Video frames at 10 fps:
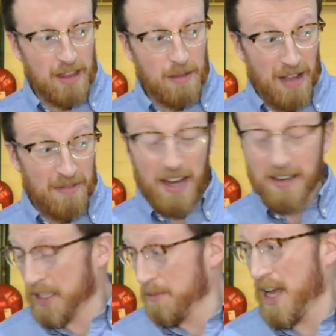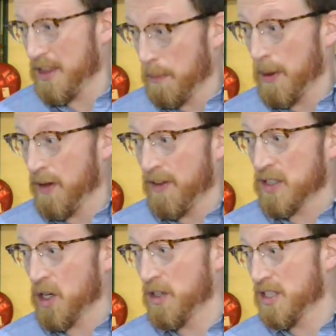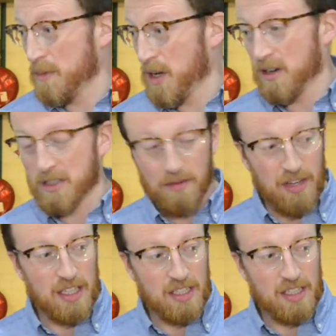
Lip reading: And the Black 5 seemed like the perfect choice, to be honest with you.